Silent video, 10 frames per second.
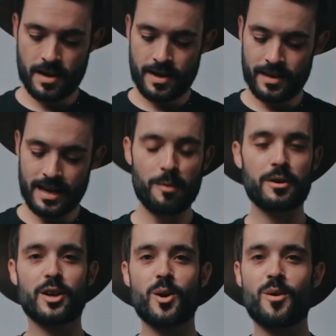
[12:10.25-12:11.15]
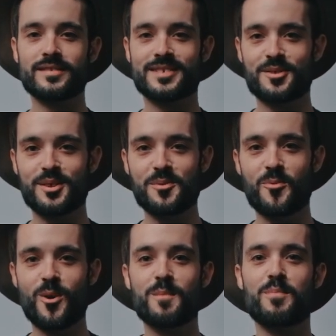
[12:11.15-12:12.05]
Now we're gonna go on to the
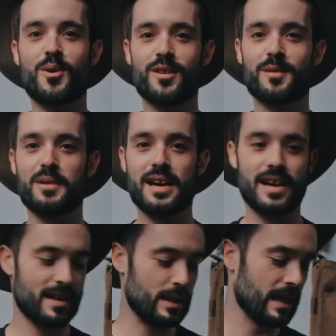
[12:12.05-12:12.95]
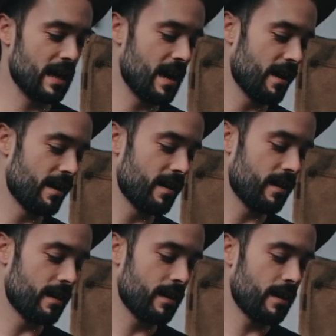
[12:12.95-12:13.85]
one part of the bag that
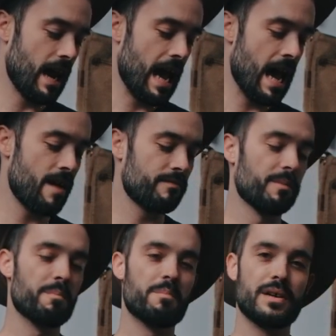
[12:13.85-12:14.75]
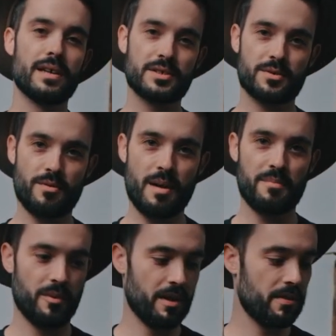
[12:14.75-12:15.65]
I have the biggest
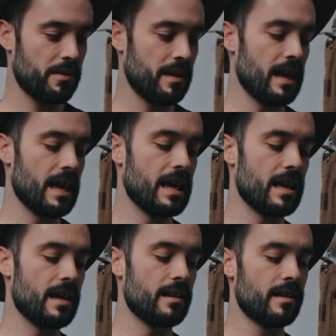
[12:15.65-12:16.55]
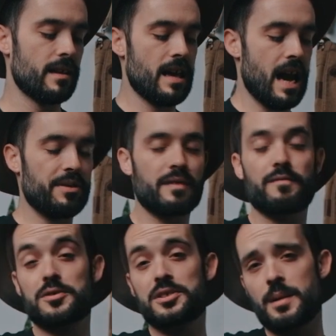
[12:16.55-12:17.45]
gripe with. And I think
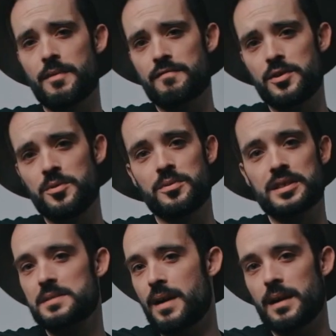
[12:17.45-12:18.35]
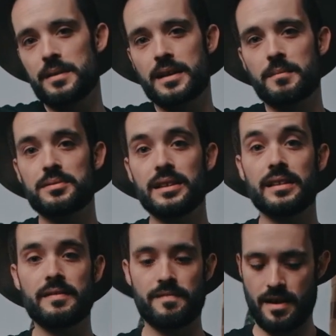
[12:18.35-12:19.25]
for some of you, this might be
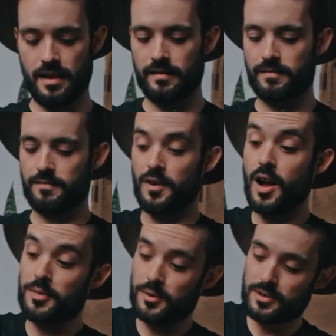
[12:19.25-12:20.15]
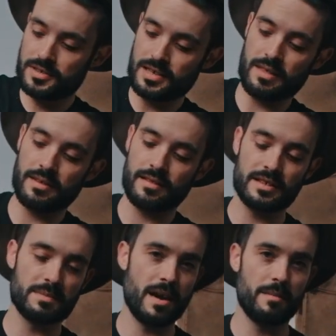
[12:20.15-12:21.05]
completely fine. For others, I think
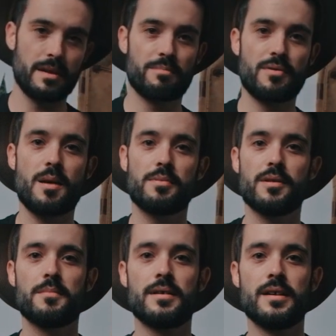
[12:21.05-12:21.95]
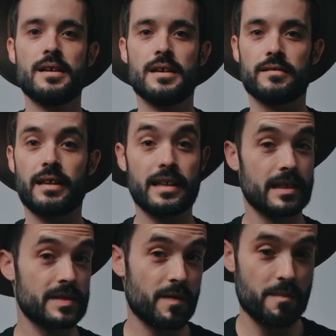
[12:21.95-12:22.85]
this might be a problem like it
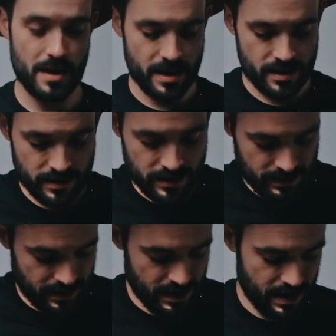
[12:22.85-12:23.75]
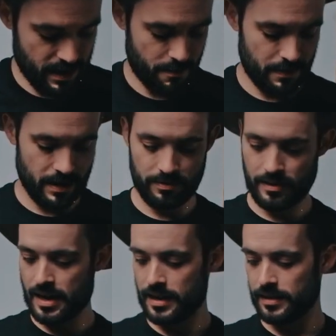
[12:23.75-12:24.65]
is for me. And
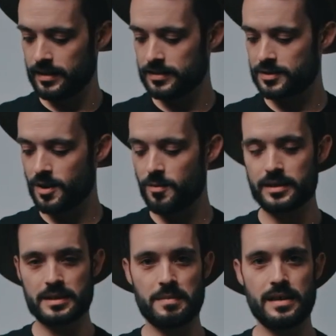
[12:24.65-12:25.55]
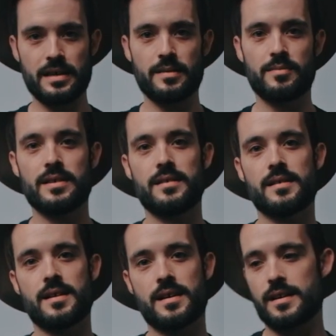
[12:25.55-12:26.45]
that is going to be
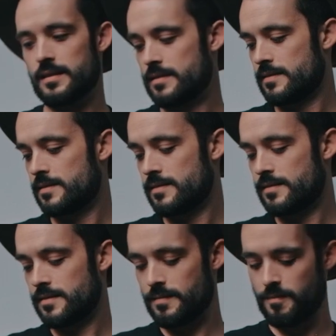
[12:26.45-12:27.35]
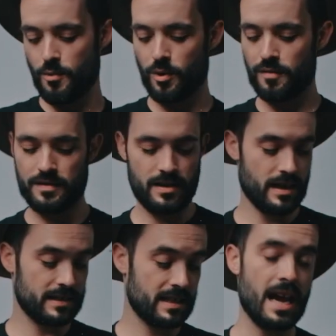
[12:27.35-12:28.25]
the more of
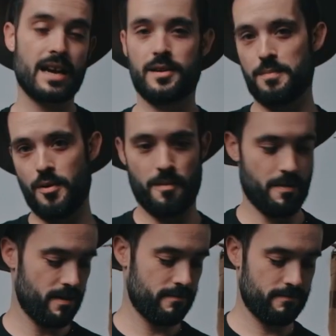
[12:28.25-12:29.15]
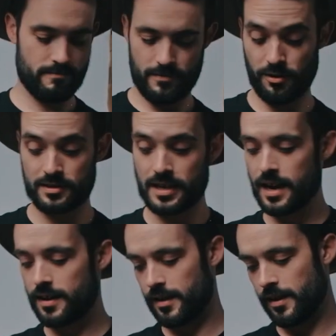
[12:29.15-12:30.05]
the tech department, or
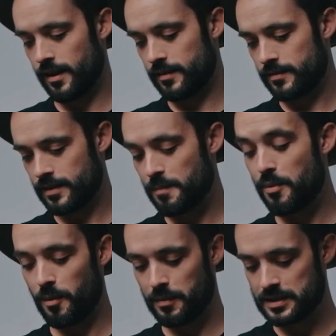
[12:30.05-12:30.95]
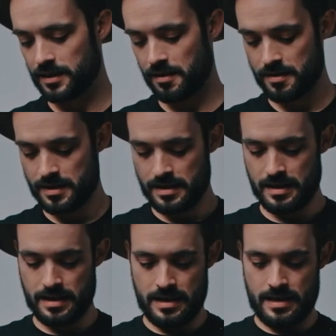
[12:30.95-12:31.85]
tech compartments here.
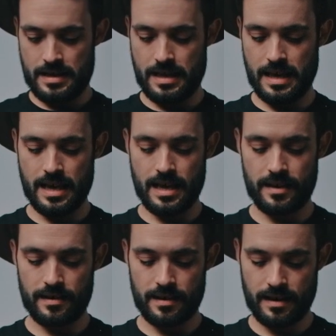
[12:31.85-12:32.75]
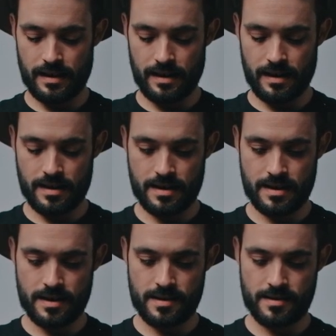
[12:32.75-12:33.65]
And
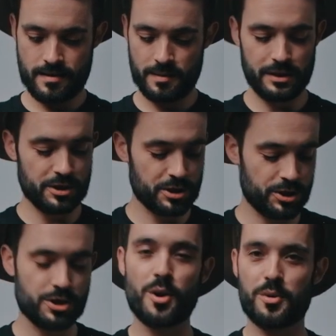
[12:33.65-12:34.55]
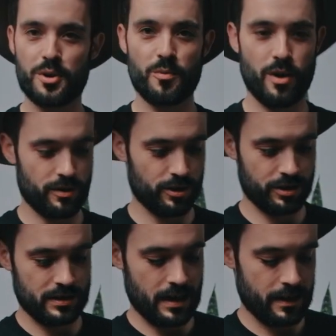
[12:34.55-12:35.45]
let me just show you what it
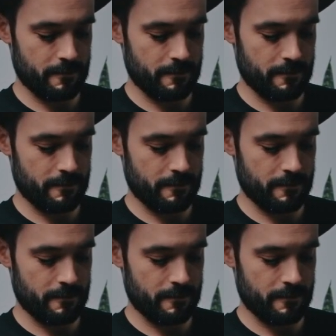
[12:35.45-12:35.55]
looks like.